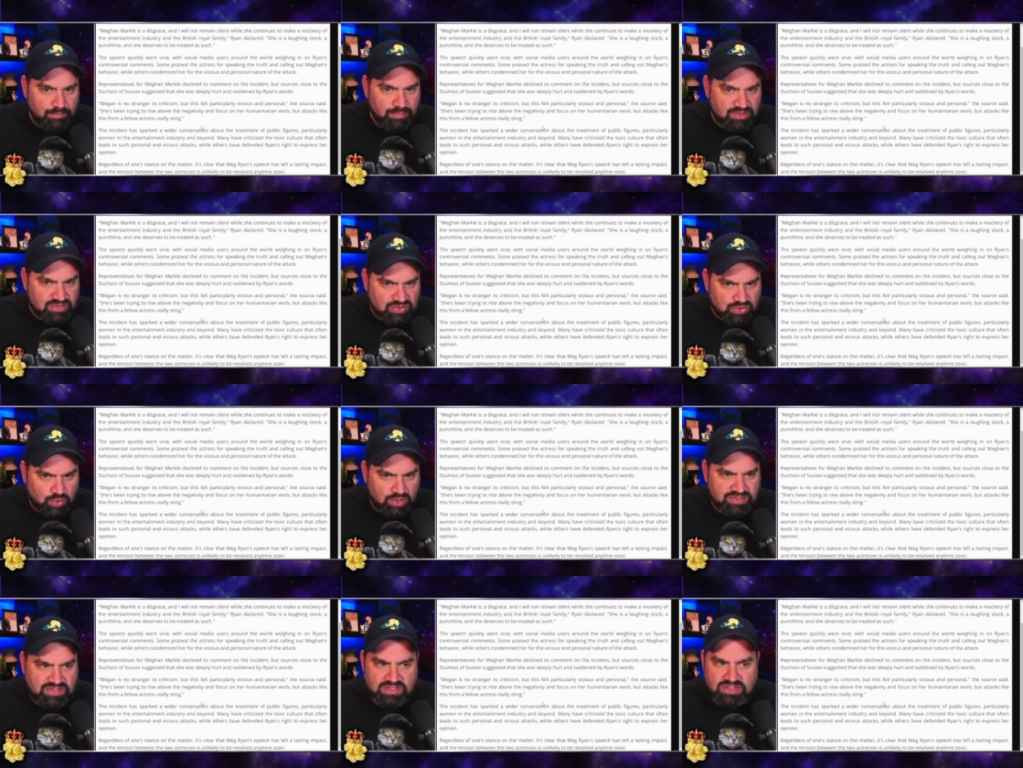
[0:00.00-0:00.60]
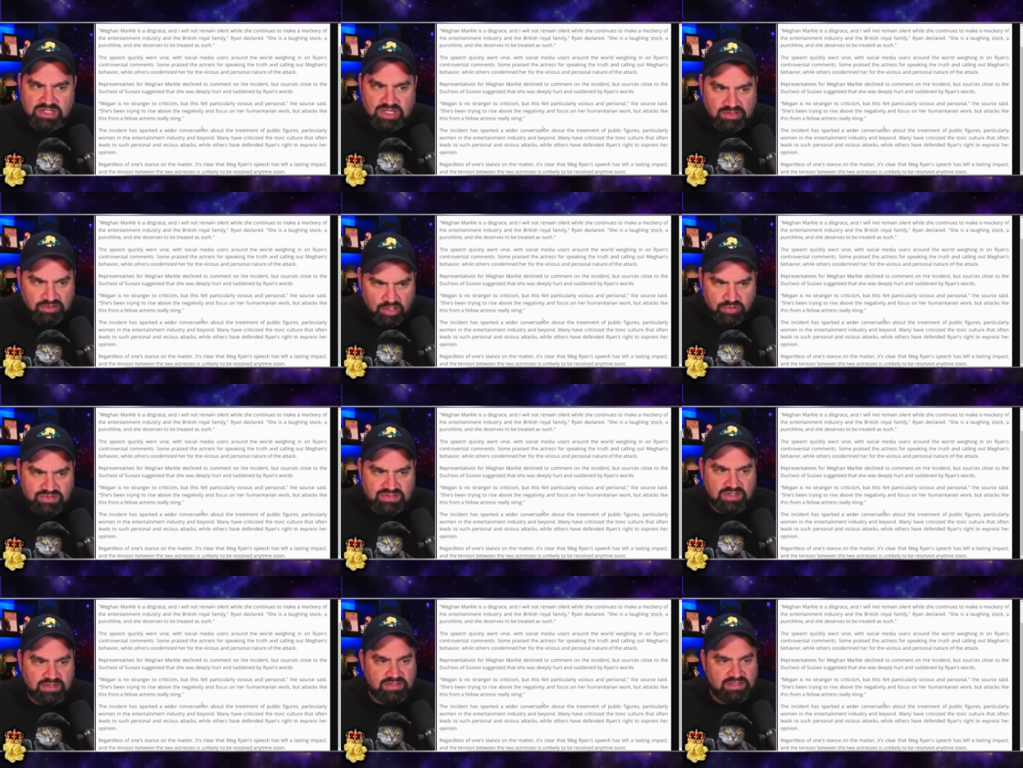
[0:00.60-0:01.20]
but sources
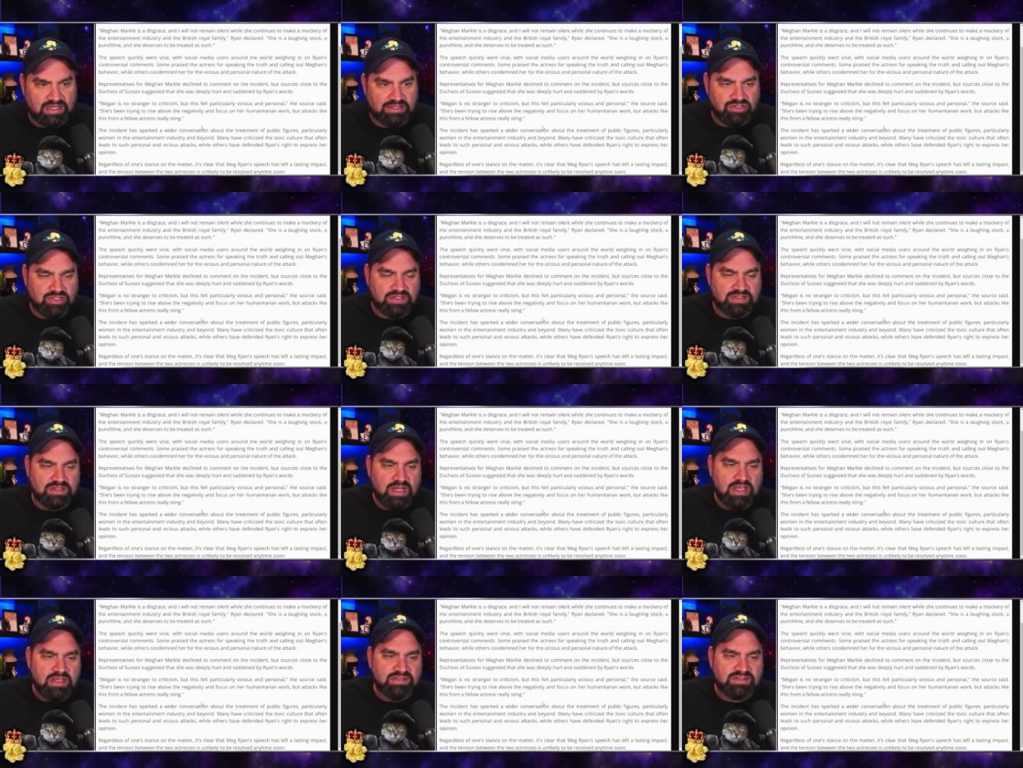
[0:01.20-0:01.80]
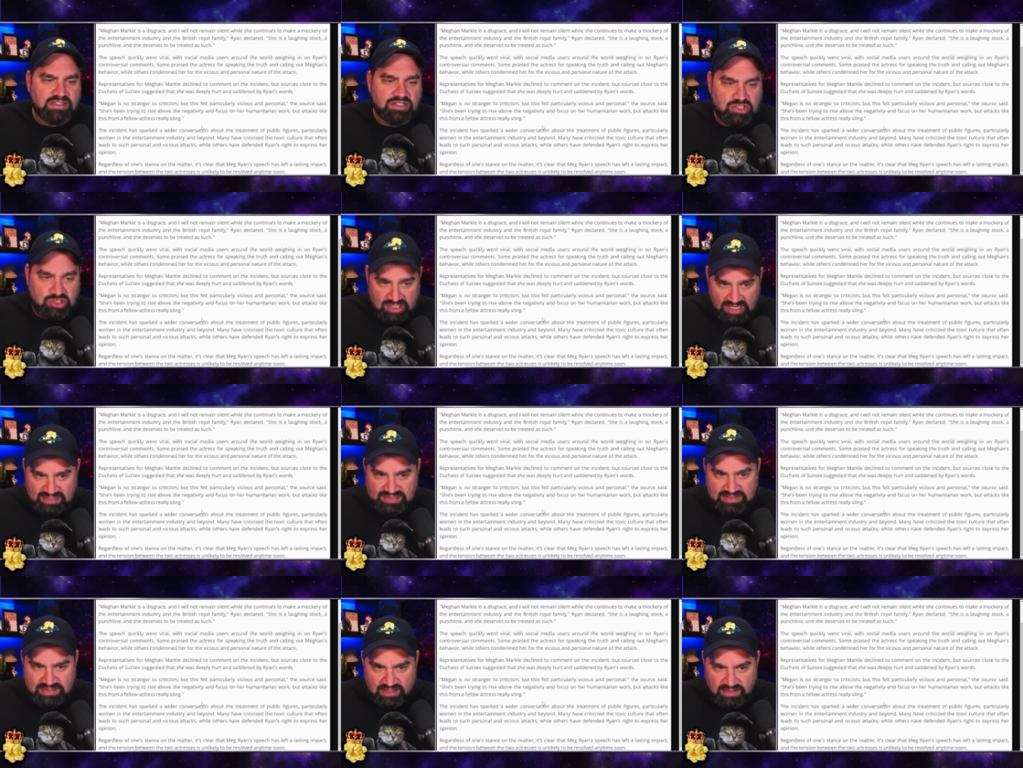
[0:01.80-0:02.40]
close to the Duchess
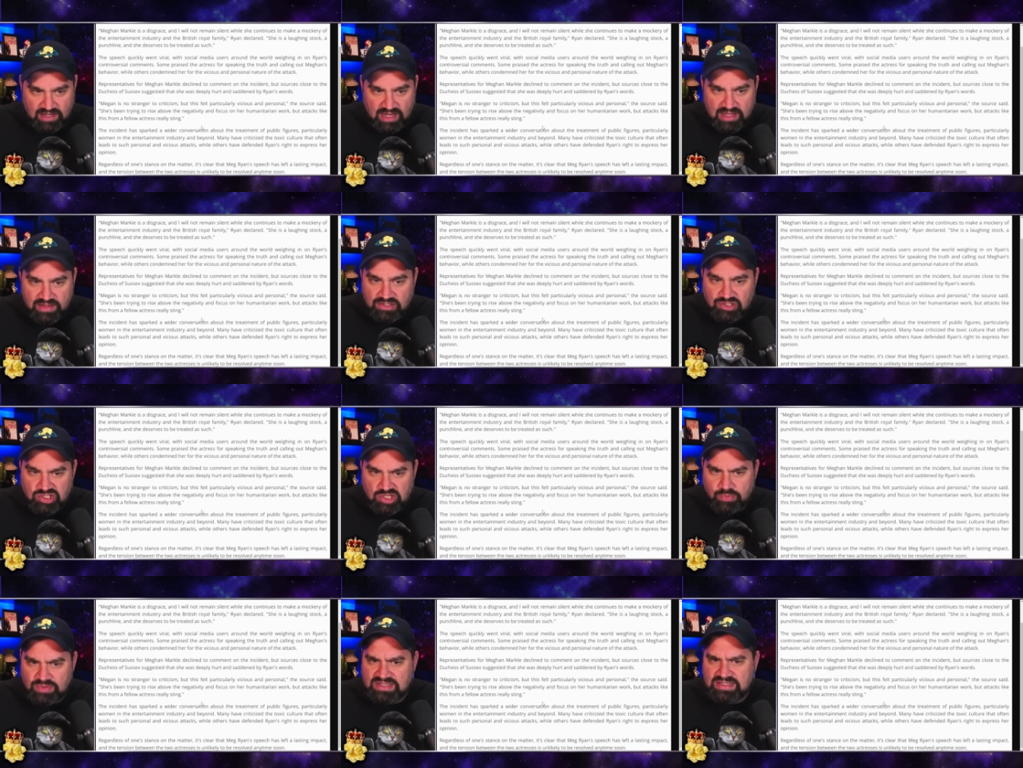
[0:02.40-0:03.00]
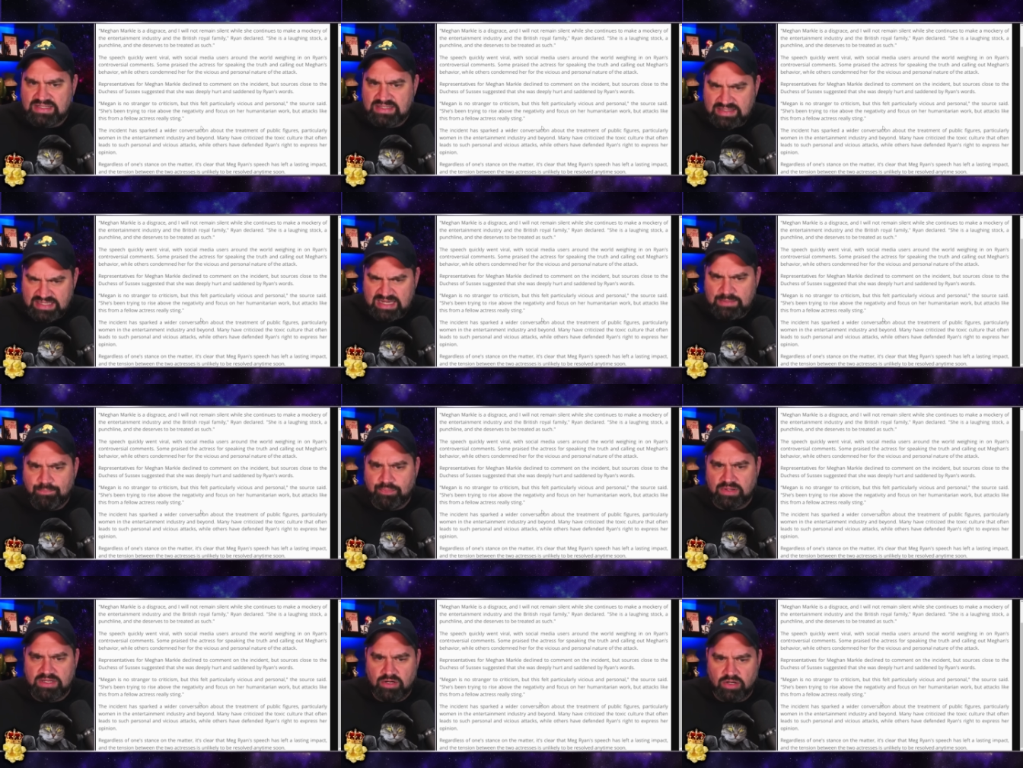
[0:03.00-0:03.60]
suggested that she was
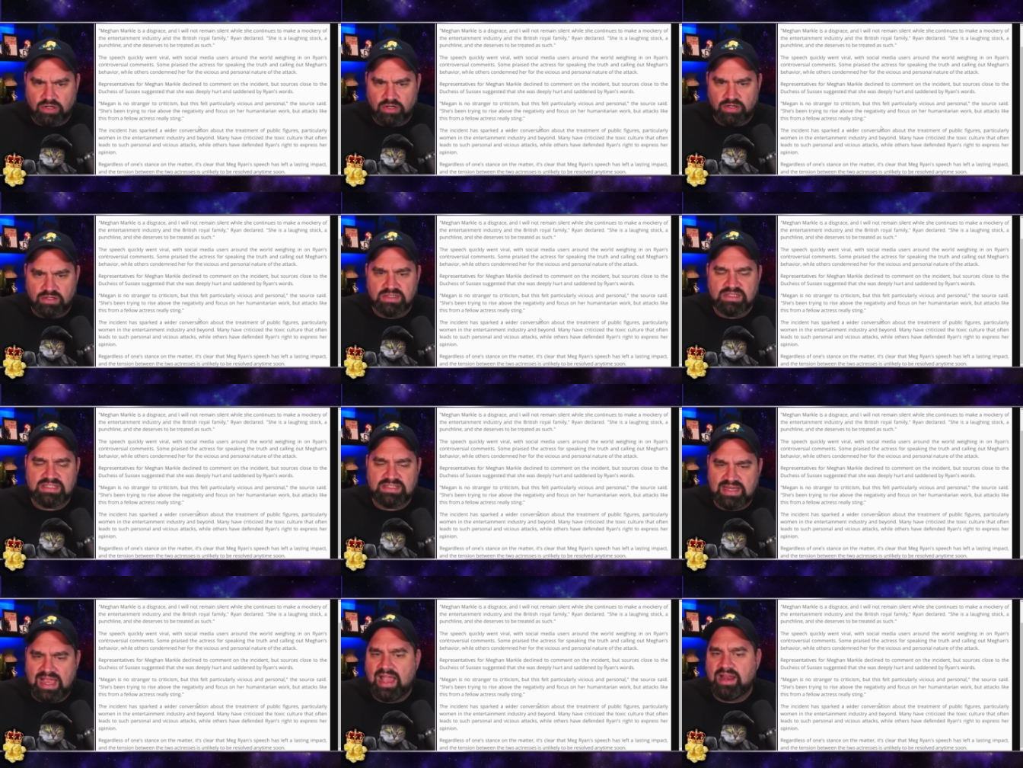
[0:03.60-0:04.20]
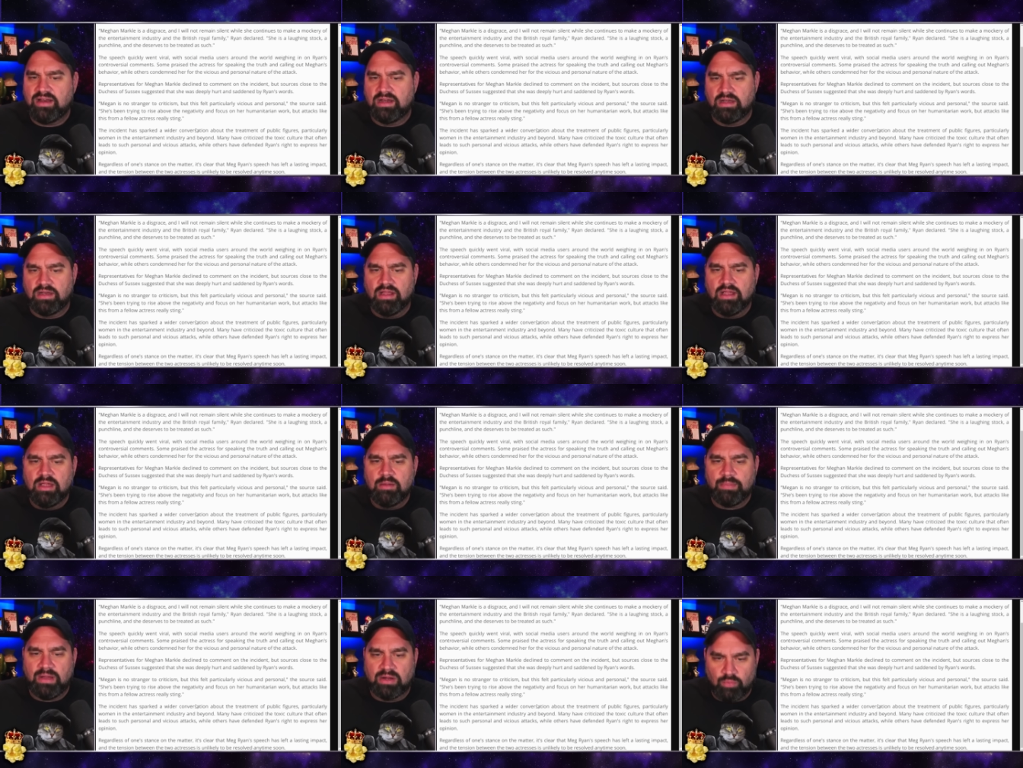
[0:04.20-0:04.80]
deeply hurt and saddened
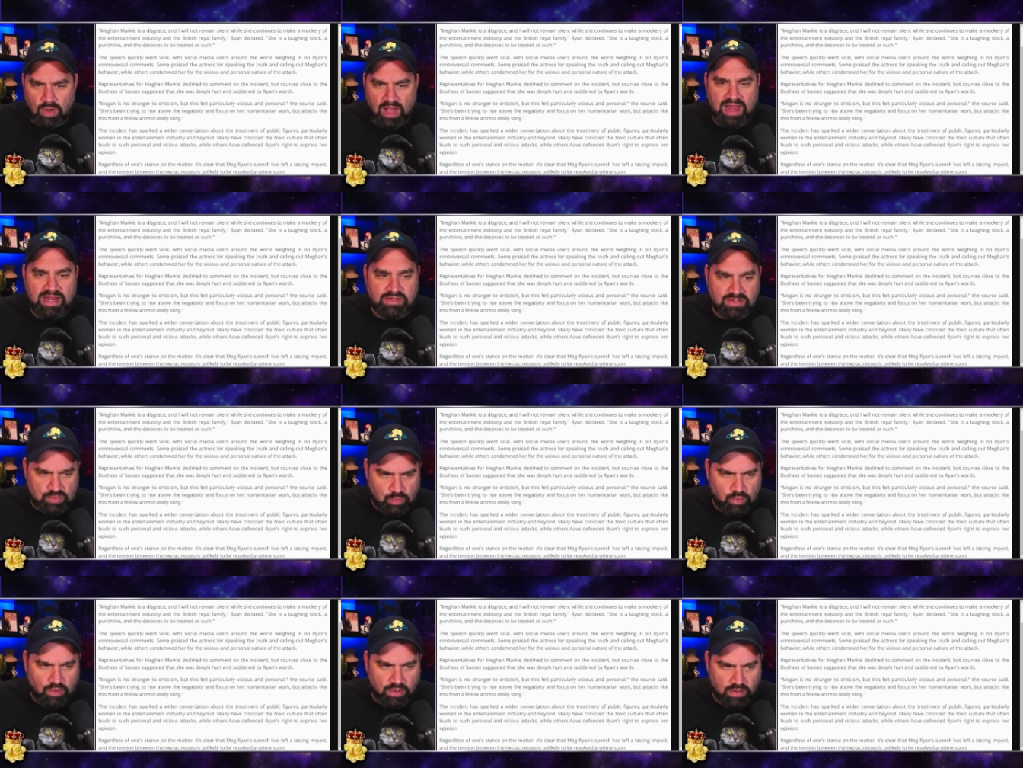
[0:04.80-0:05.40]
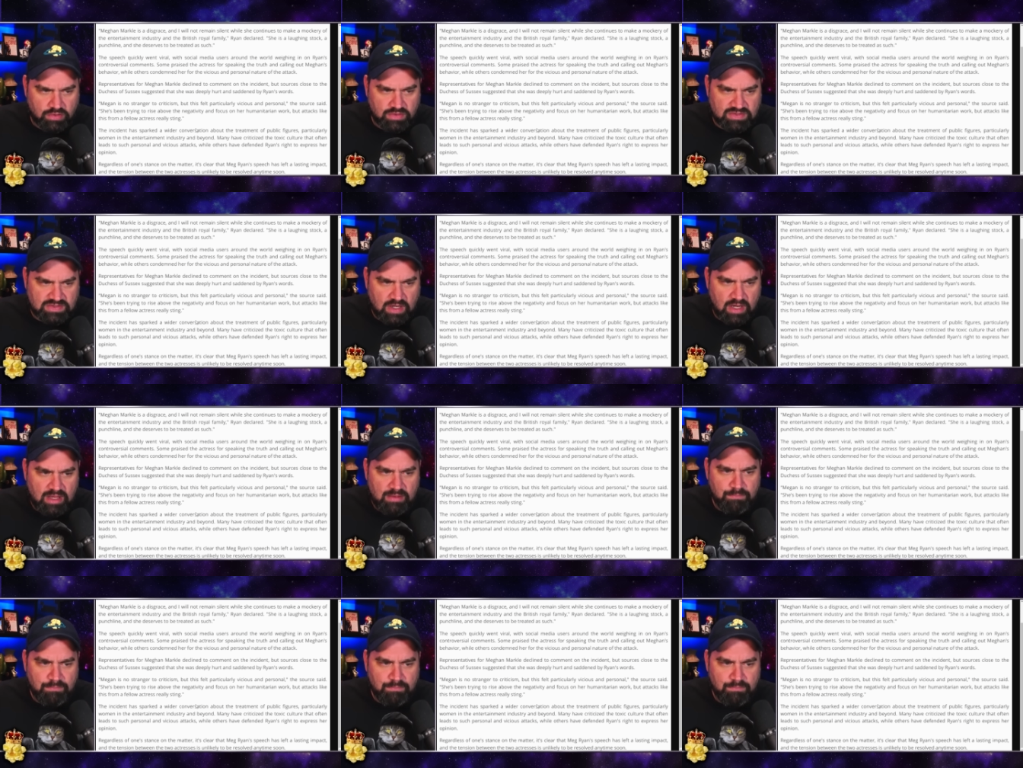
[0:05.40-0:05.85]
by Ryan's words.